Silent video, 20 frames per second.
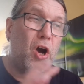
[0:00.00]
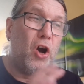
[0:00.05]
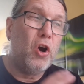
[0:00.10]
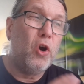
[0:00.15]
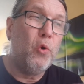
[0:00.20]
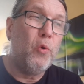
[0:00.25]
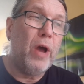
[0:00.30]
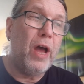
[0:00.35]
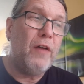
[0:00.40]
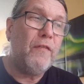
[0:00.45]

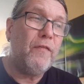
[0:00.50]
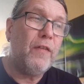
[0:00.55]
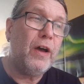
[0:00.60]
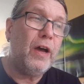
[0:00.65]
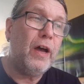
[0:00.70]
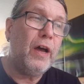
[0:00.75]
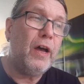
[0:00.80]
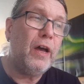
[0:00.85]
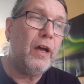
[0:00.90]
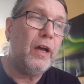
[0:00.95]

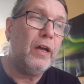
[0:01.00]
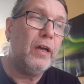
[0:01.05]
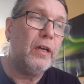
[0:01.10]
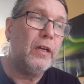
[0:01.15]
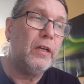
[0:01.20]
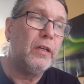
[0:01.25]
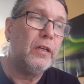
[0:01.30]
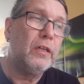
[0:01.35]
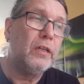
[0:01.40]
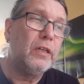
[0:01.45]
whatever
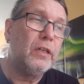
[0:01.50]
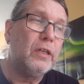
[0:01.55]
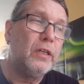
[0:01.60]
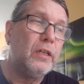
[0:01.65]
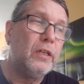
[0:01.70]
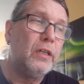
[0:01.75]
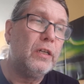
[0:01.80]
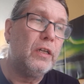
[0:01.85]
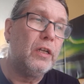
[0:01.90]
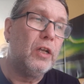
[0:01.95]

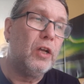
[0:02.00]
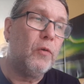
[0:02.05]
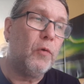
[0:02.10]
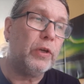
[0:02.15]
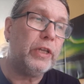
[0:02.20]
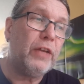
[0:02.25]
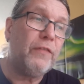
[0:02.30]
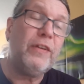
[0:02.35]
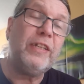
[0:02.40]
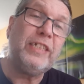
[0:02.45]

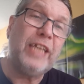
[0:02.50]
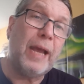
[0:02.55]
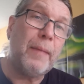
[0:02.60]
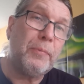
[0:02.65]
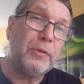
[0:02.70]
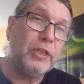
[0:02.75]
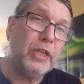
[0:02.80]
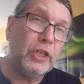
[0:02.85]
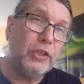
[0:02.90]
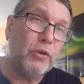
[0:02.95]
is
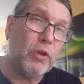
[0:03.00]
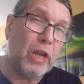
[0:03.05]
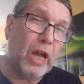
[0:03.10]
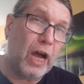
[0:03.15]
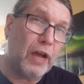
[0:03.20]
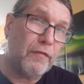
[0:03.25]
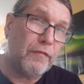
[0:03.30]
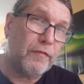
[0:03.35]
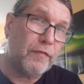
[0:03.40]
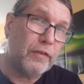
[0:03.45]
happening in your
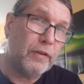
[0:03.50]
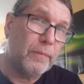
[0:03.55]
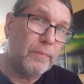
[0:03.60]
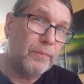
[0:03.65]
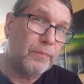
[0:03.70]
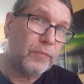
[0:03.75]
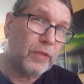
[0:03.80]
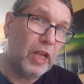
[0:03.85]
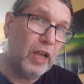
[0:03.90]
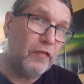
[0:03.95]
life,
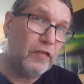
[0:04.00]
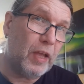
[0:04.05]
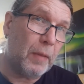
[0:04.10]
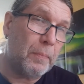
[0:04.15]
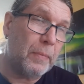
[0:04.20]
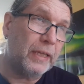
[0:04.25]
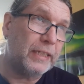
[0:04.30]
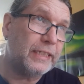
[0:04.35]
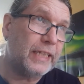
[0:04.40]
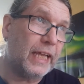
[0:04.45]
if that
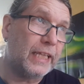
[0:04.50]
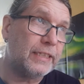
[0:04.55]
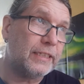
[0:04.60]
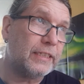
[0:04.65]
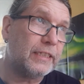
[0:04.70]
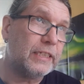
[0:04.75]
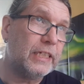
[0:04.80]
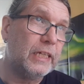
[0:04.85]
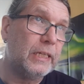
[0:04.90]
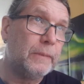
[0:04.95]
makes
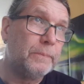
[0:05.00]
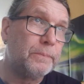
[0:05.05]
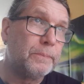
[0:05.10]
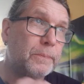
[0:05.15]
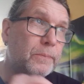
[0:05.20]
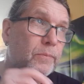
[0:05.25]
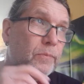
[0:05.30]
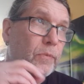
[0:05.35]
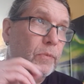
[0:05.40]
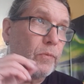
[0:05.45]
sense.
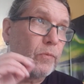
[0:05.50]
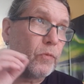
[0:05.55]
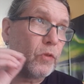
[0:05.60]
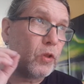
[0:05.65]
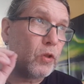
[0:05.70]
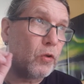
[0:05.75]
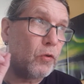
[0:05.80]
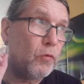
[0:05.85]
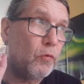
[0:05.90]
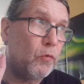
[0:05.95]

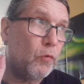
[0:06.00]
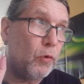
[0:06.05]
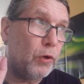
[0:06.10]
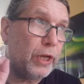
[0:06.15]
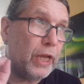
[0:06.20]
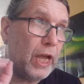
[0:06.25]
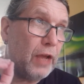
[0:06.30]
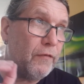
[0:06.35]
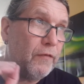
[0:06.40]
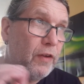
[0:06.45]

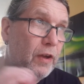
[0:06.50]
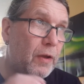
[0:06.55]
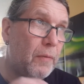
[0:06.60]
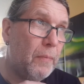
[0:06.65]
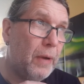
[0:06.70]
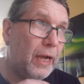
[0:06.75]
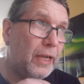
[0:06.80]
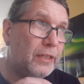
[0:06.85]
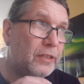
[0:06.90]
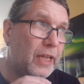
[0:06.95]
Whatever
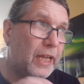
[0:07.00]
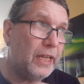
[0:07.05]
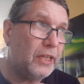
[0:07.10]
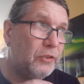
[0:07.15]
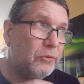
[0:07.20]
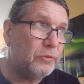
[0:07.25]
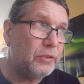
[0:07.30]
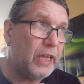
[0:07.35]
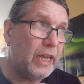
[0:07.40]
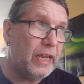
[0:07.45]
my
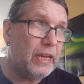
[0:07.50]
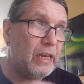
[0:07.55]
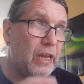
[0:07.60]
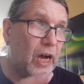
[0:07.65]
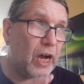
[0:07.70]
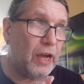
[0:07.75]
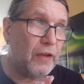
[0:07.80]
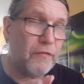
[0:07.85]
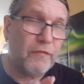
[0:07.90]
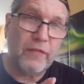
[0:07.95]
day-to-day
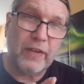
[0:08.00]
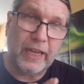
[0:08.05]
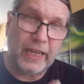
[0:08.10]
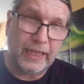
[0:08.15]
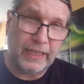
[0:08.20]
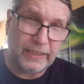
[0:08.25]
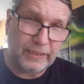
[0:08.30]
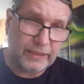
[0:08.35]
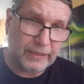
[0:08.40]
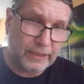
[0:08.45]
life
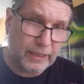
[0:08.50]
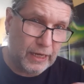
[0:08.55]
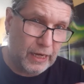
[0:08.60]
is